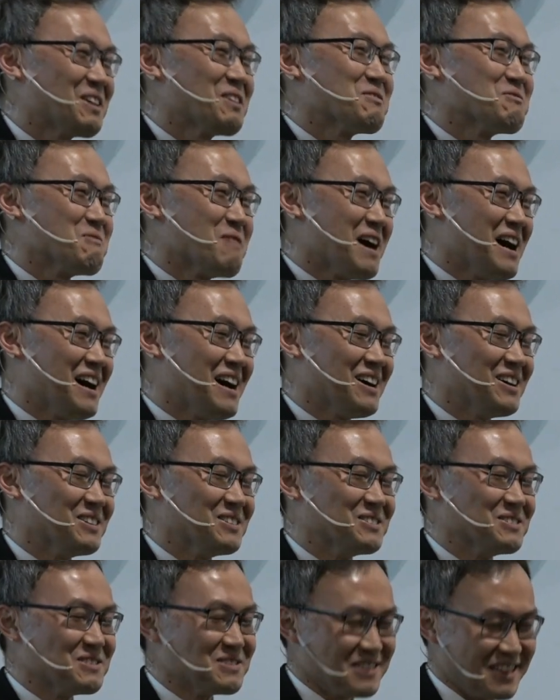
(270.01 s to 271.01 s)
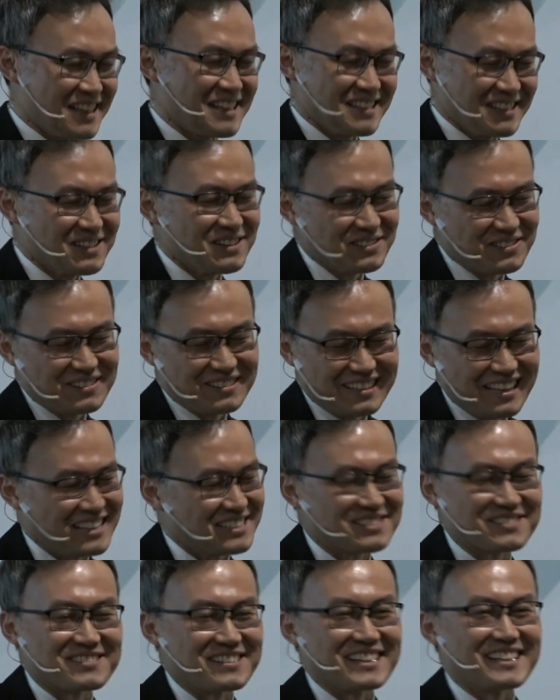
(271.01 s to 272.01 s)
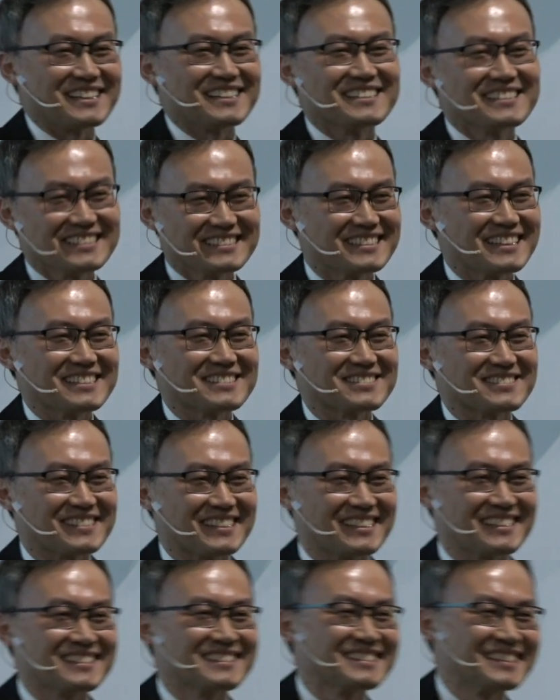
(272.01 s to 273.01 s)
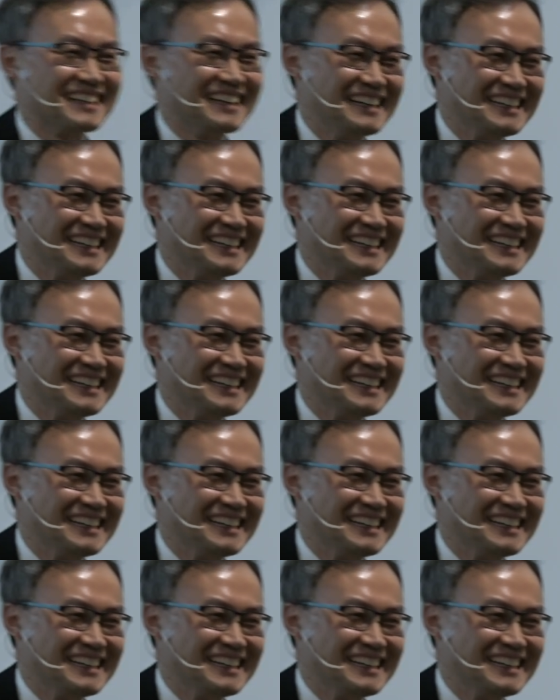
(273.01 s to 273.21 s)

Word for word: Wow. That's great. That's great. Yeah.